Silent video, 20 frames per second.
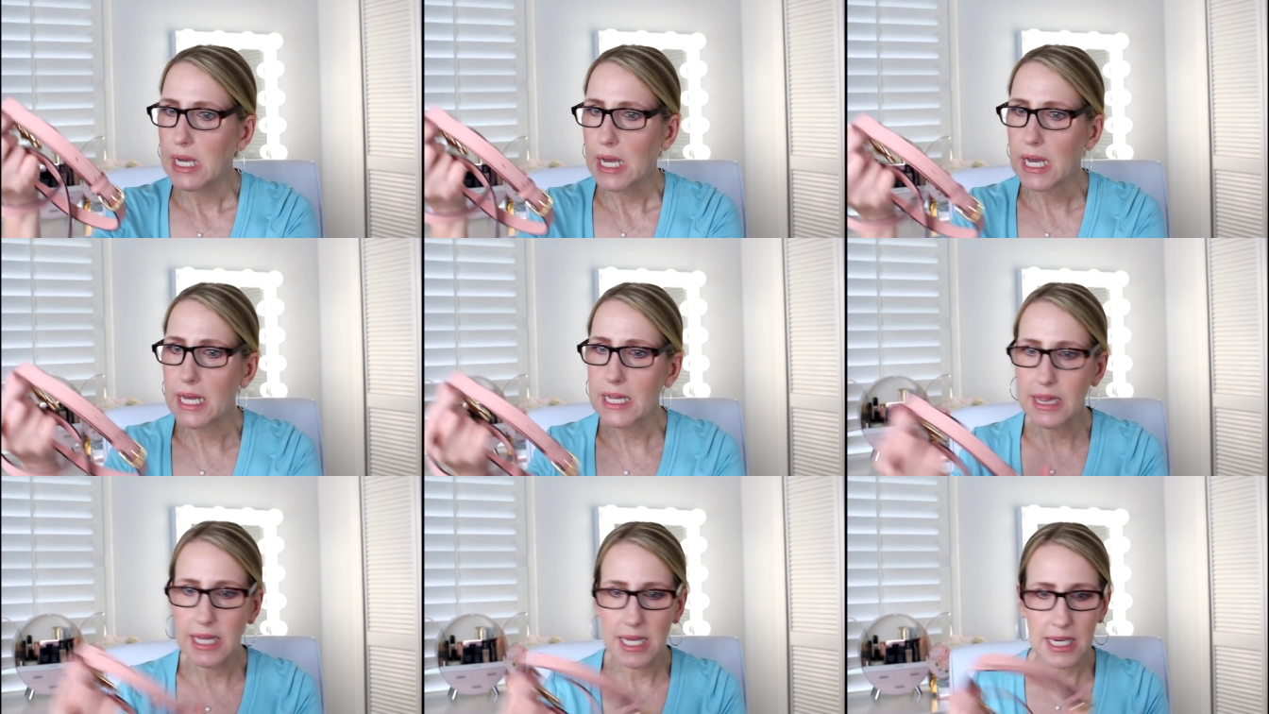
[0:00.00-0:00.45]

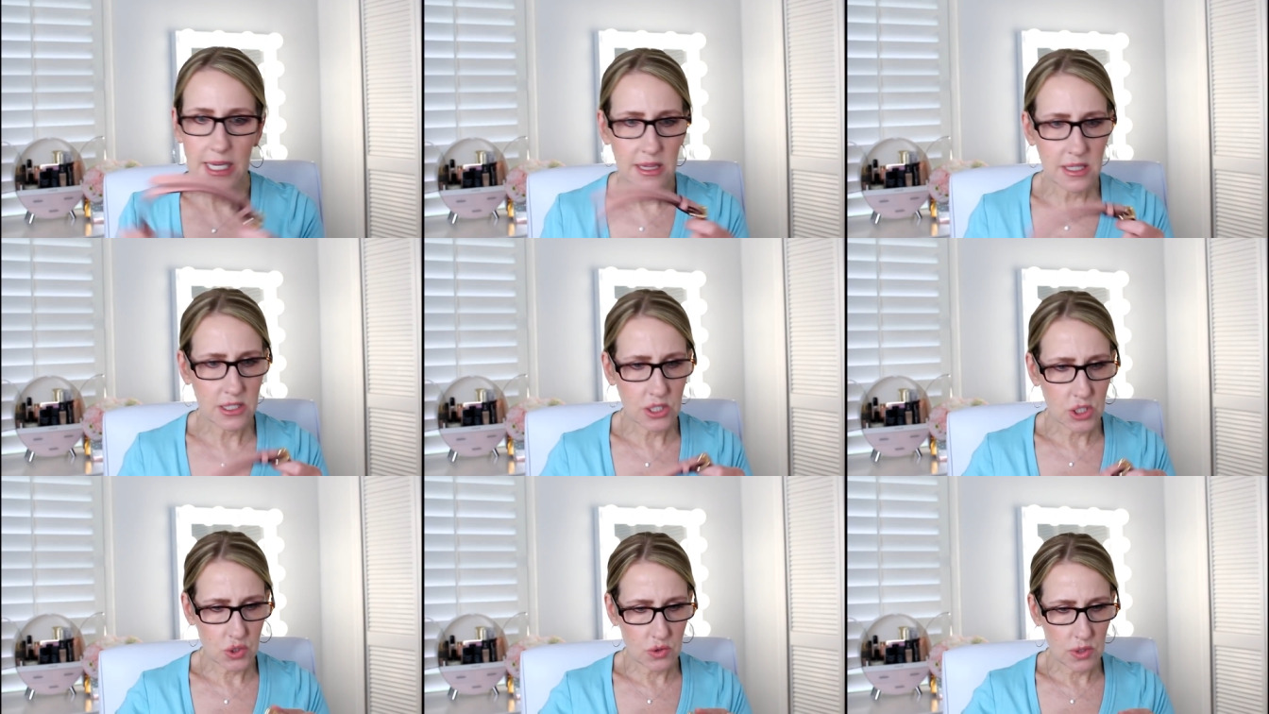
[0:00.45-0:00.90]
I
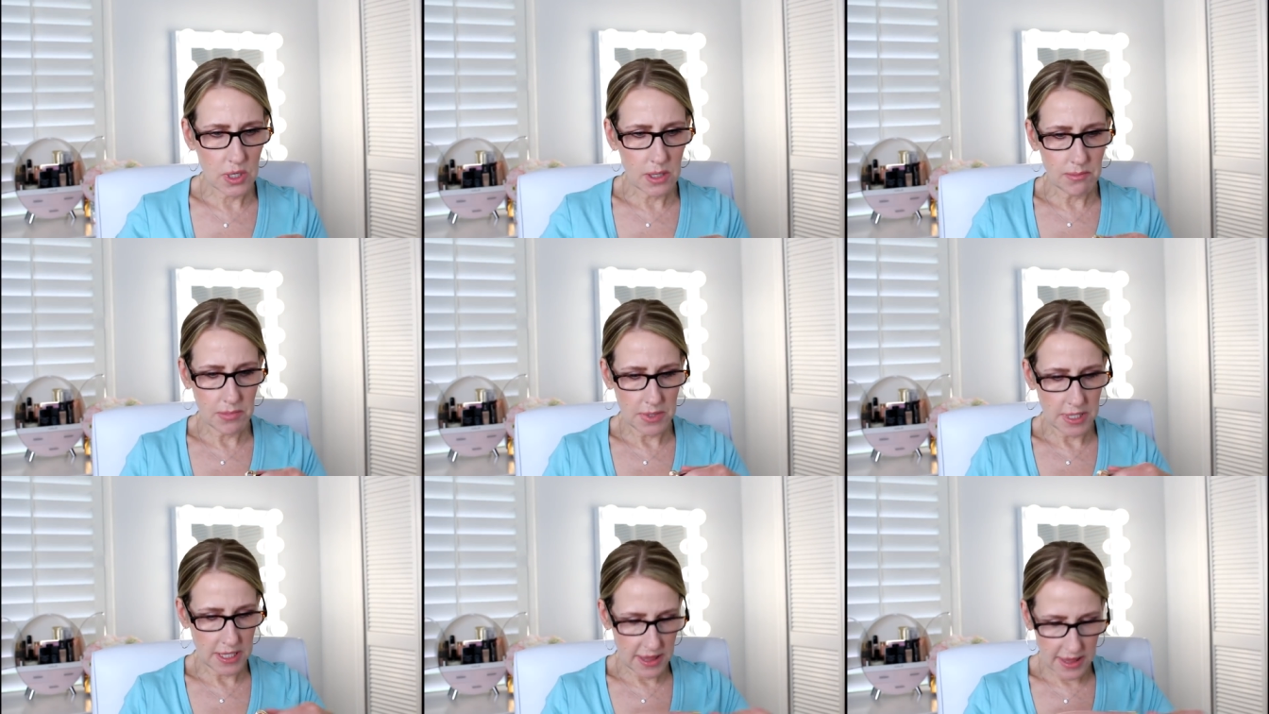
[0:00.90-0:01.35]
like this
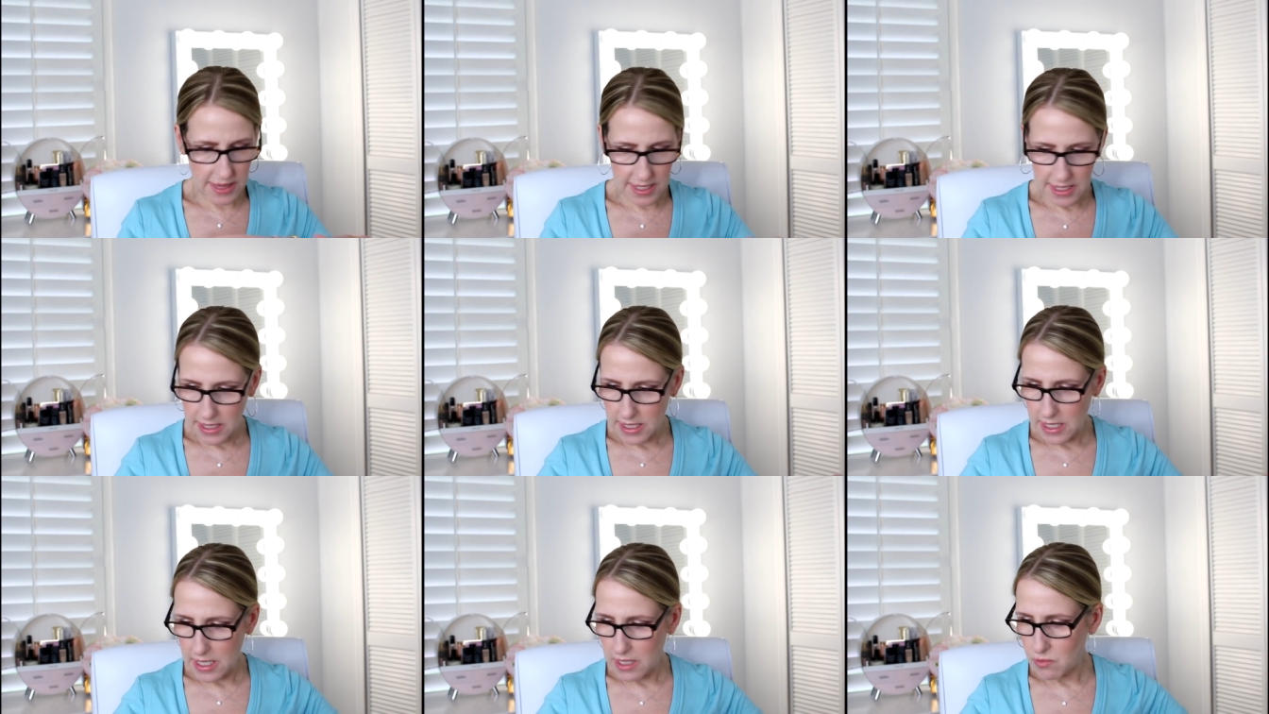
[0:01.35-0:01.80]
strap, but I
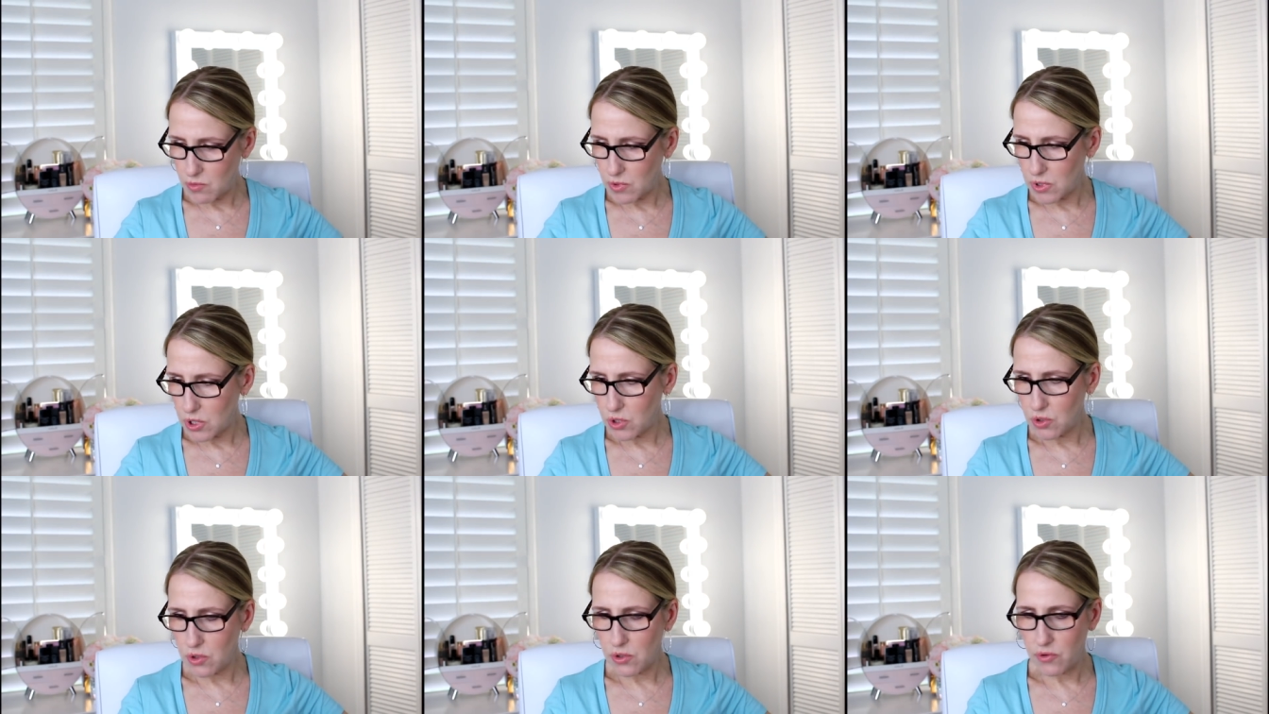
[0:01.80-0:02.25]
think I
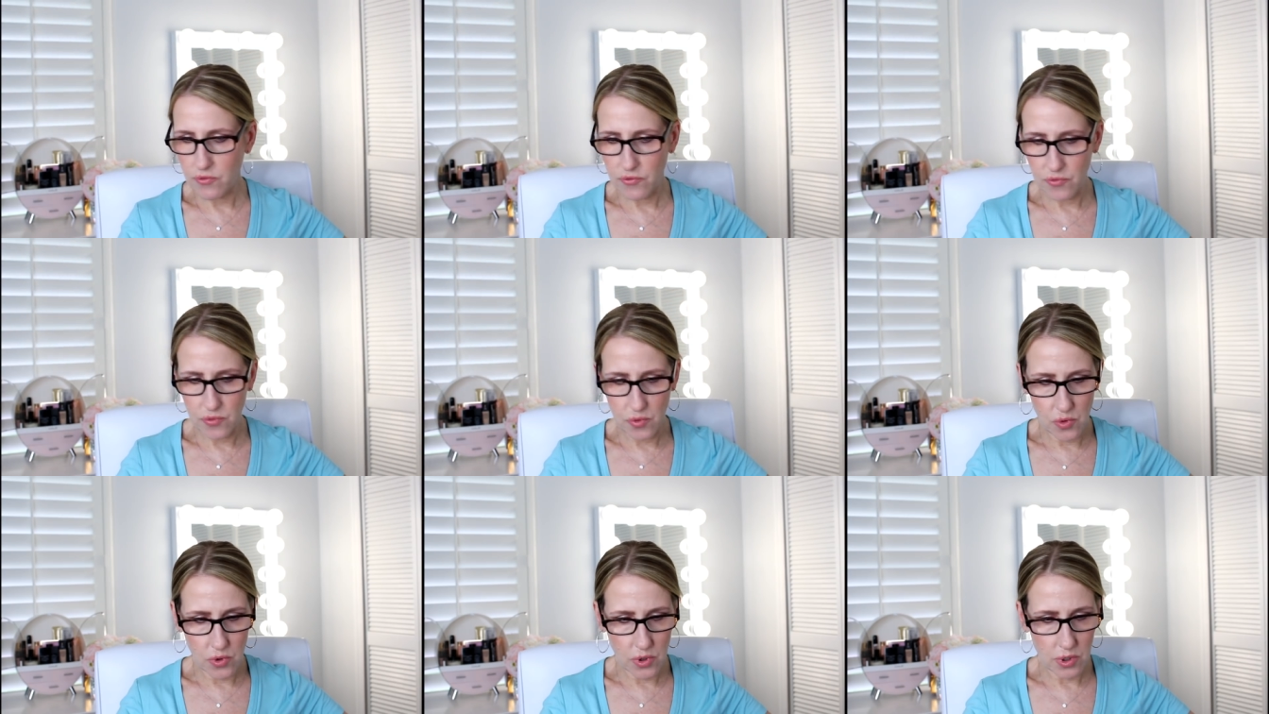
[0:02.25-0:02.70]
would look
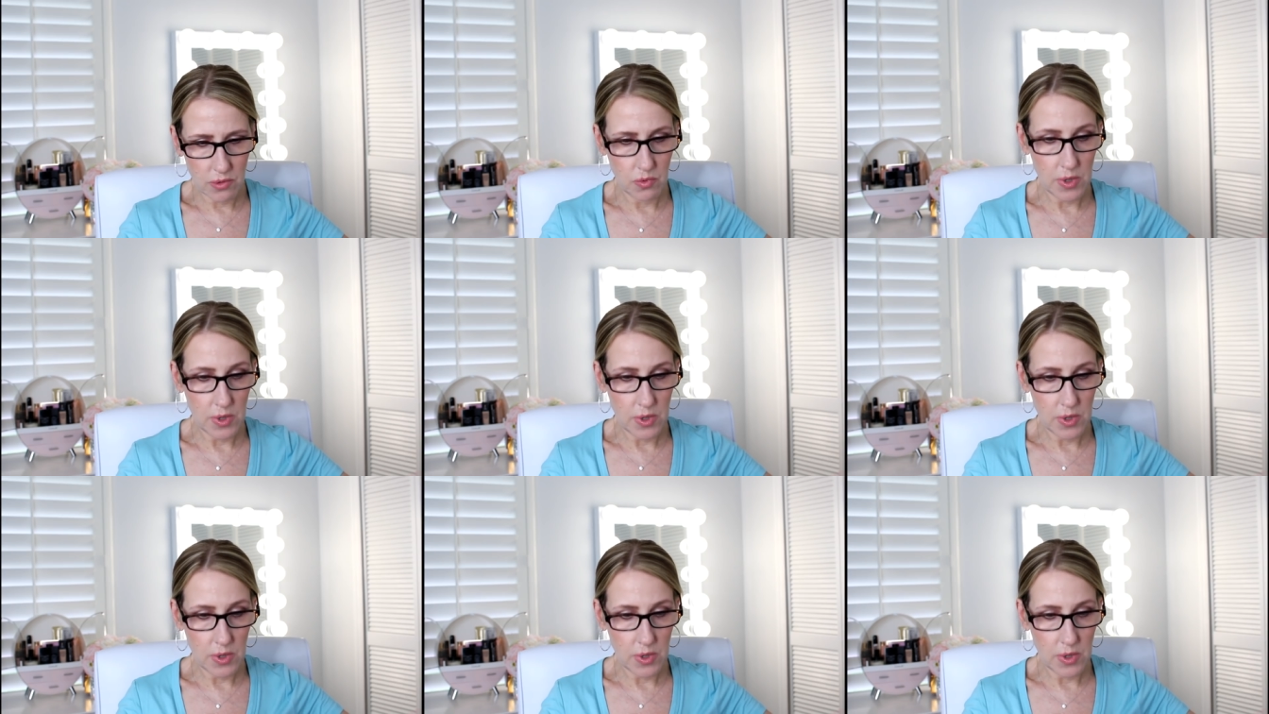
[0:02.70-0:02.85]
for,